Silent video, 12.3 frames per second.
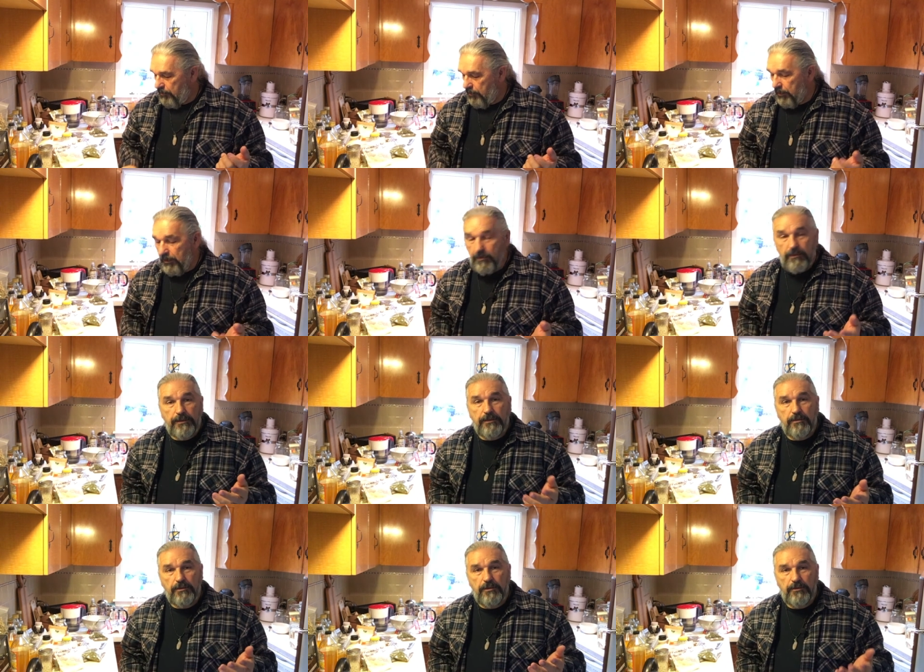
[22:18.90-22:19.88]

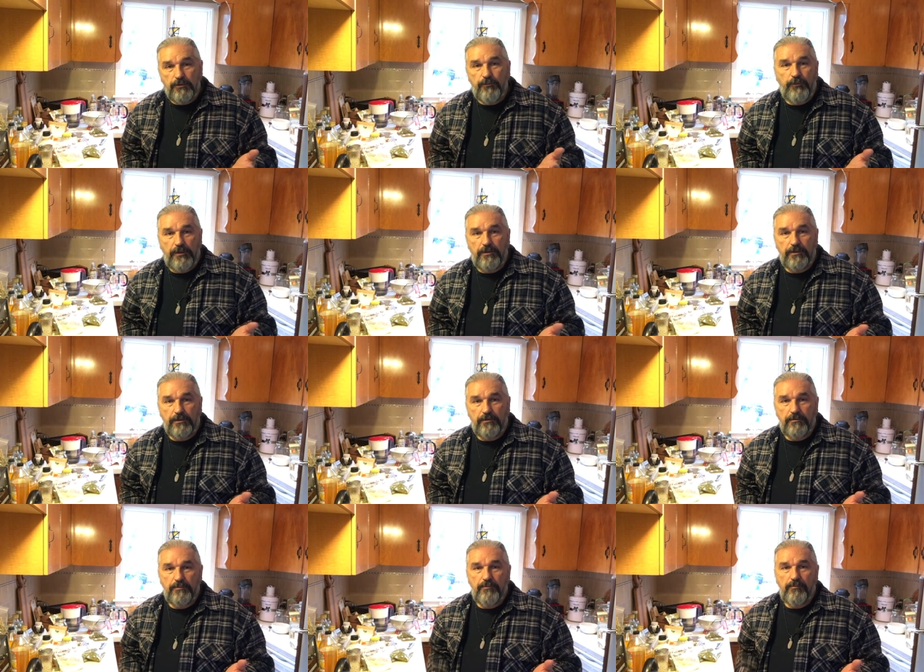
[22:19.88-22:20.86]
Healing is feeling.
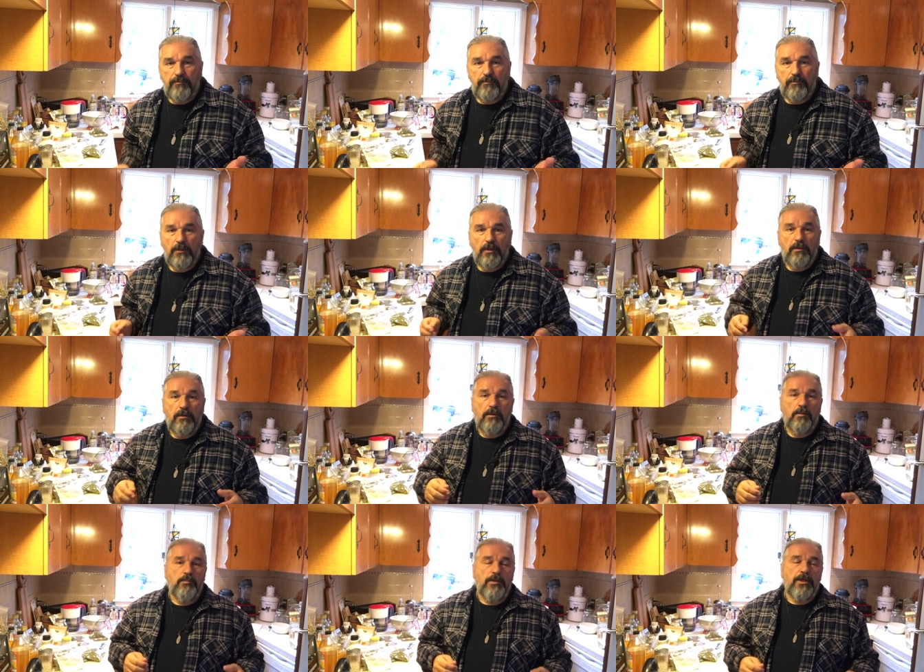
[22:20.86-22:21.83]

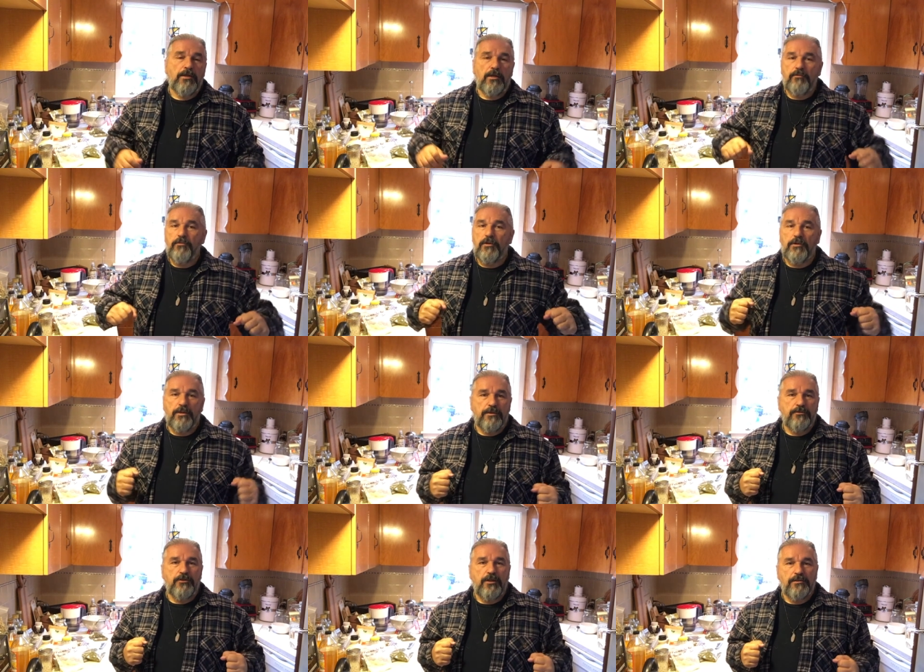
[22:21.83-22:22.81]
Man, I feel
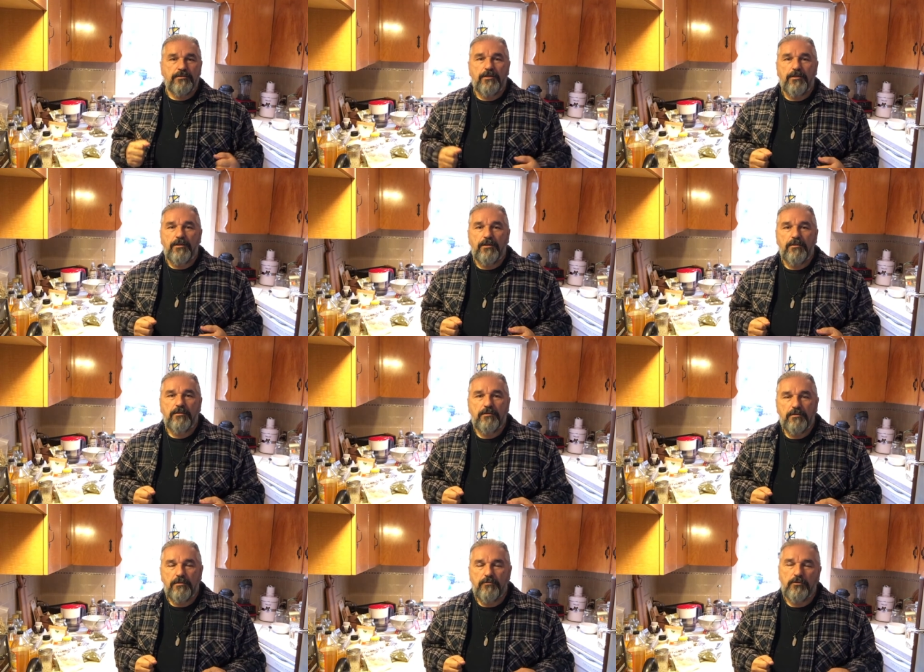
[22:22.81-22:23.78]
energized today.
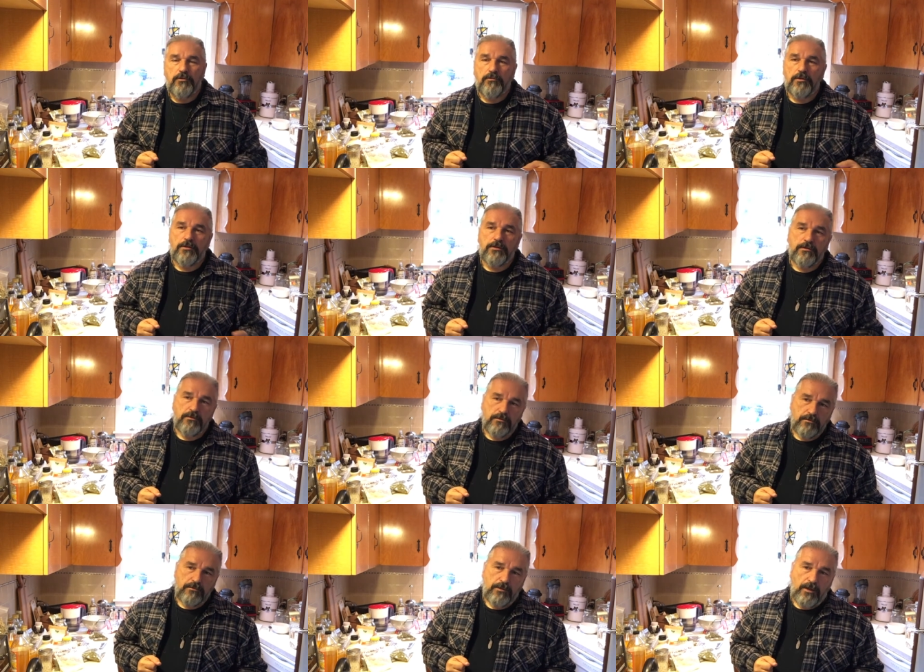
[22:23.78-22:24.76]
I feel really
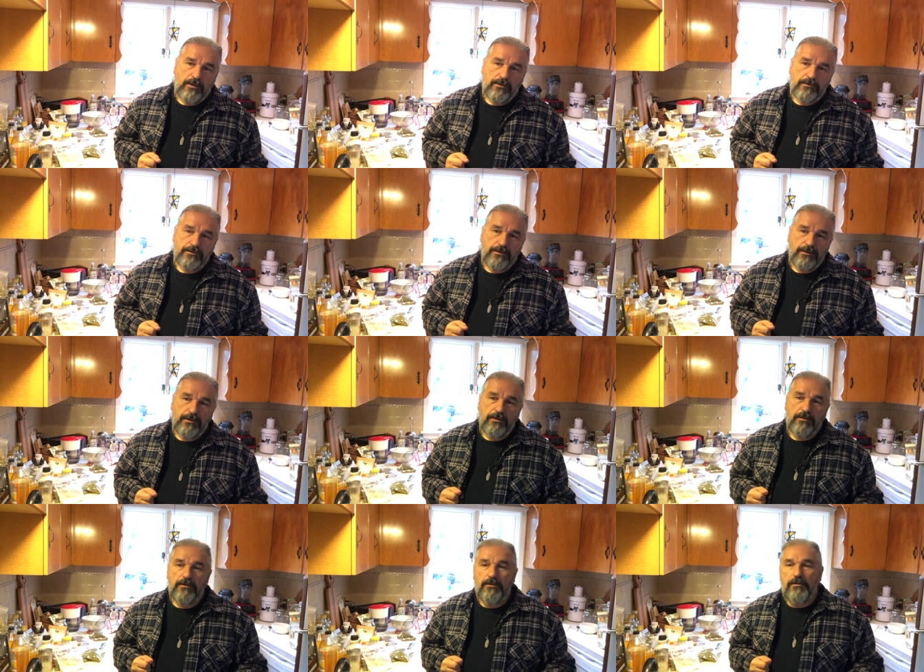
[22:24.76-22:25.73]
tired
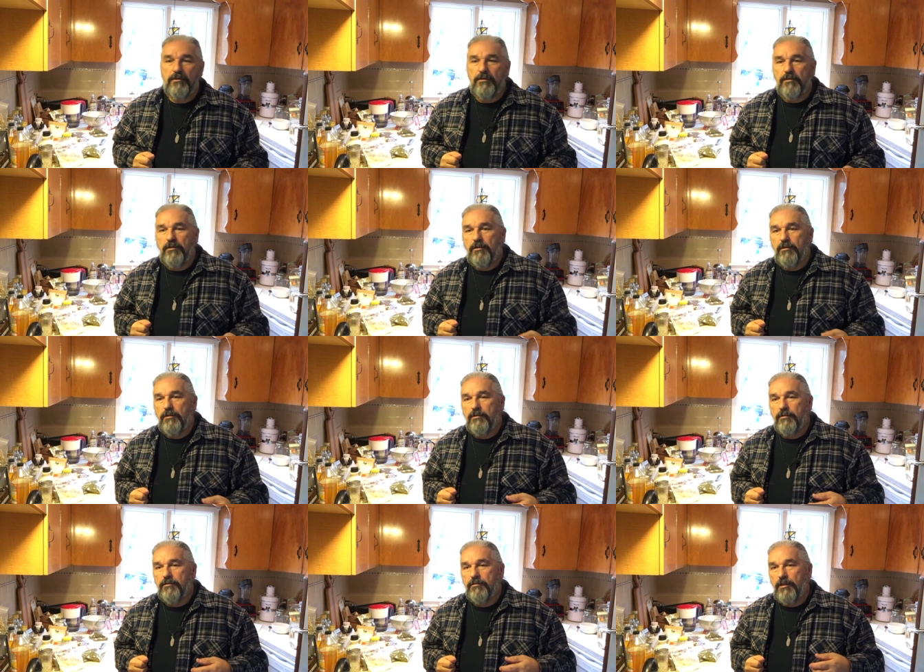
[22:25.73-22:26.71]
today.
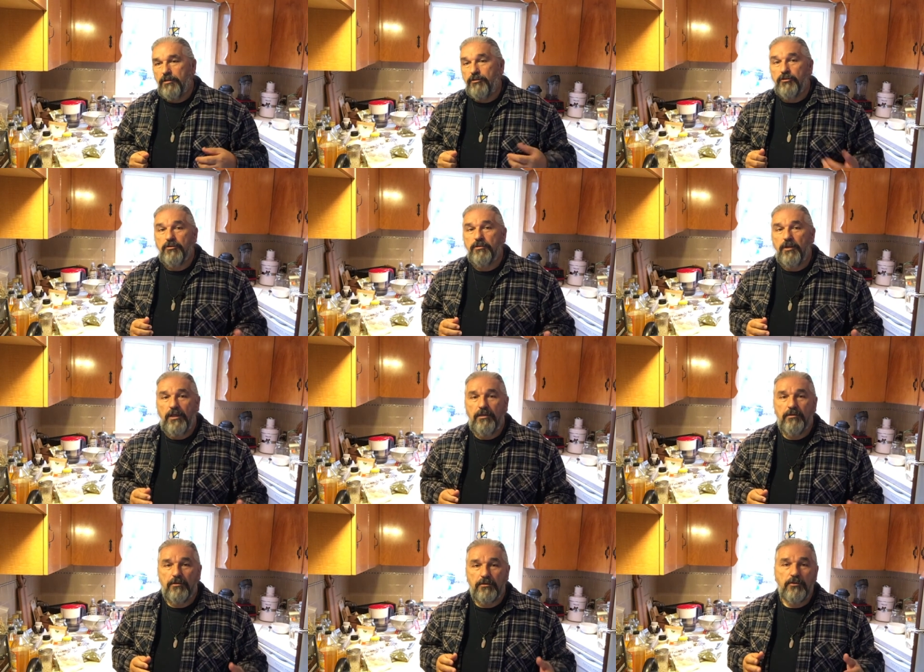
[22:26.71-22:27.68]
Uh, I just
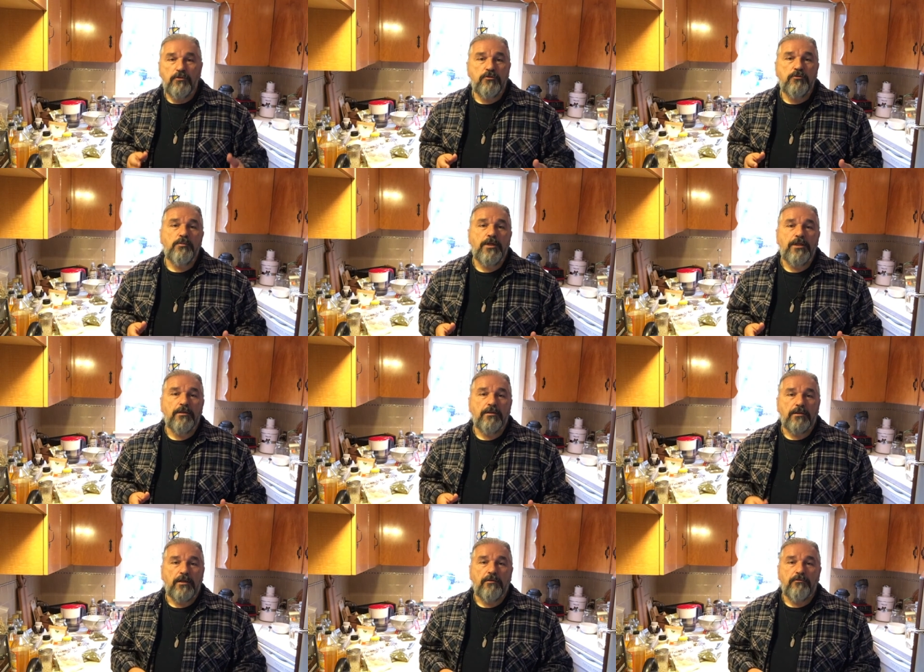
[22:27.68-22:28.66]
ate a huge
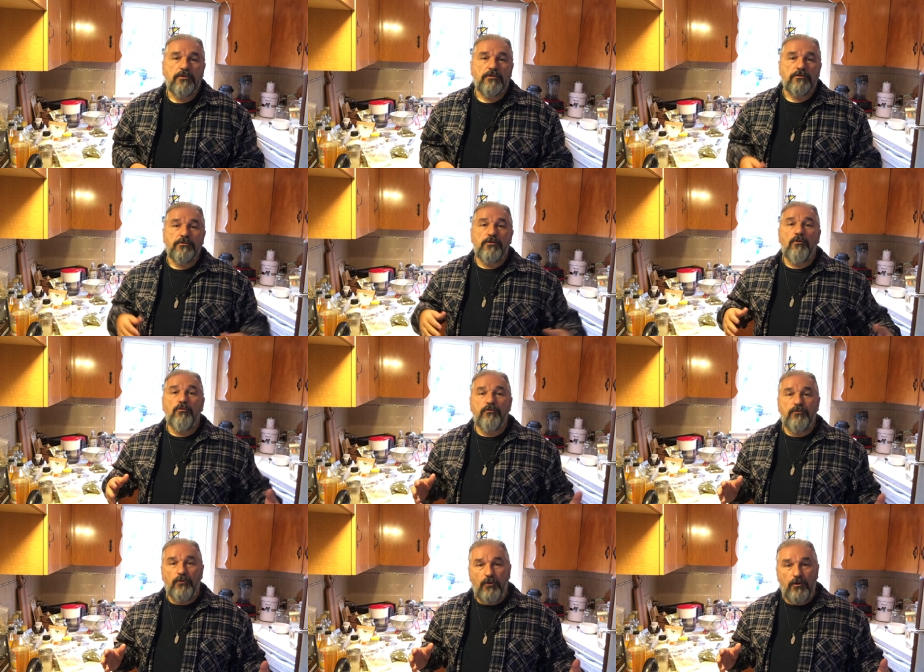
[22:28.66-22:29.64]
meal and I feel so
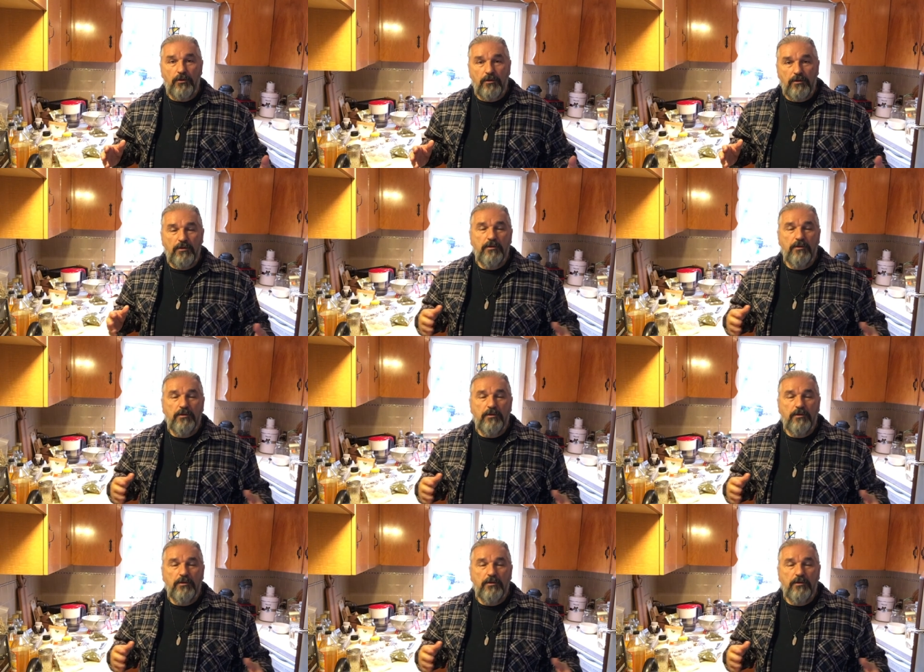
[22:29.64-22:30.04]
full.